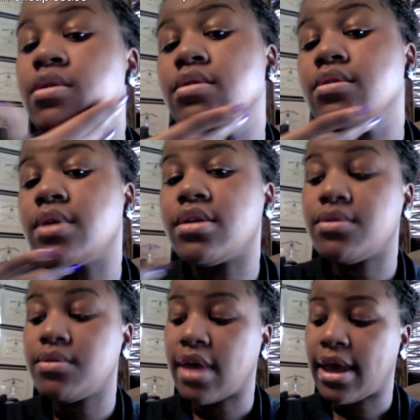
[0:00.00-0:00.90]
So I
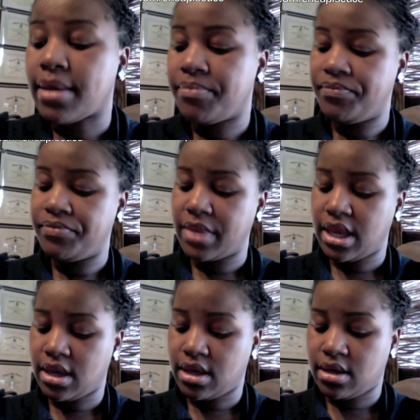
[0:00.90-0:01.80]
do that,
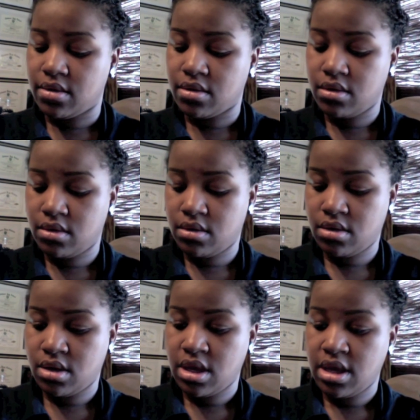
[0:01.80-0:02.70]
and
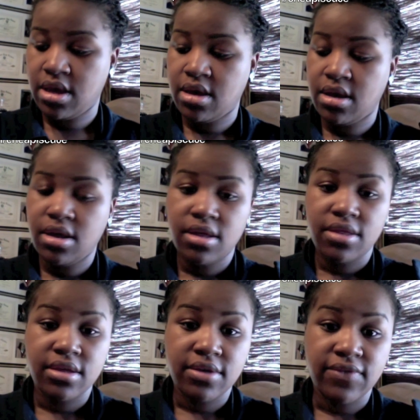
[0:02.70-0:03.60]

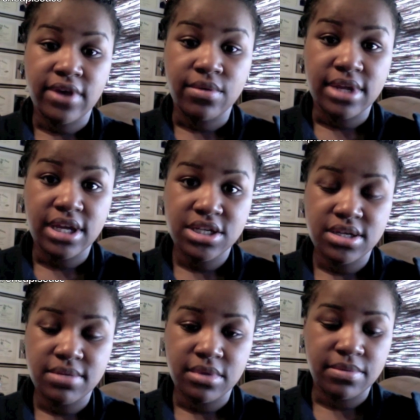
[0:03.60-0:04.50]
the foundation
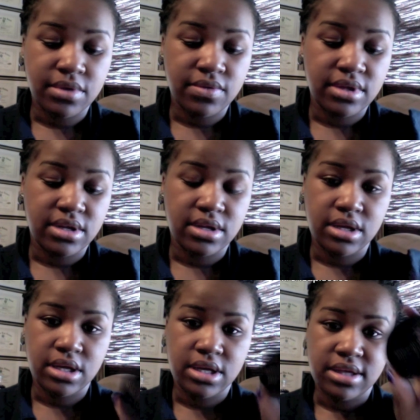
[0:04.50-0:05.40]
I'm going to be using
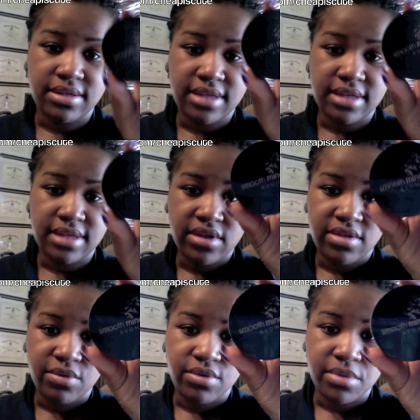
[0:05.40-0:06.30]
today is Avon
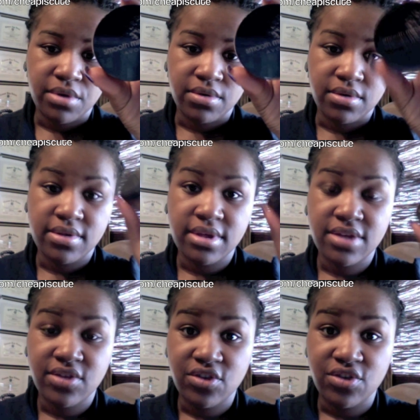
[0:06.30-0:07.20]
Smooth Minerals.
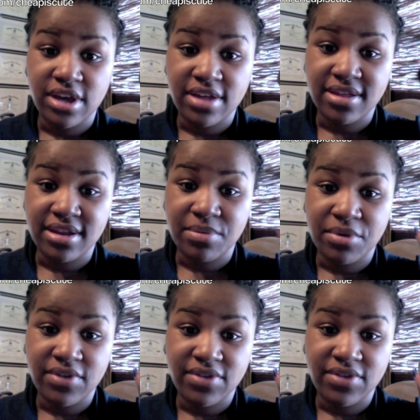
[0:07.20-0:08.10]
I told you guys in a
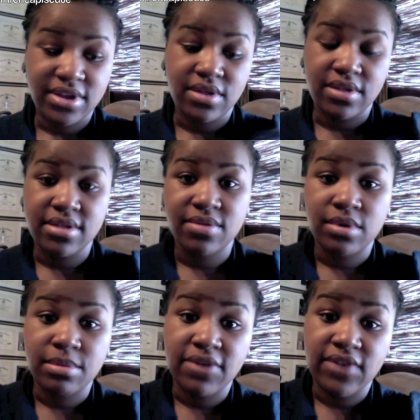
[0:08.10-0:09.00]
previous video that this is one
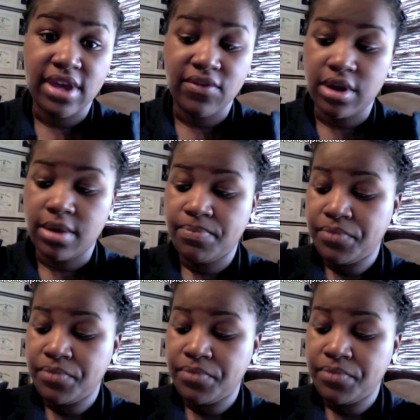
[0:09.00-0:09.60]
of my favorite.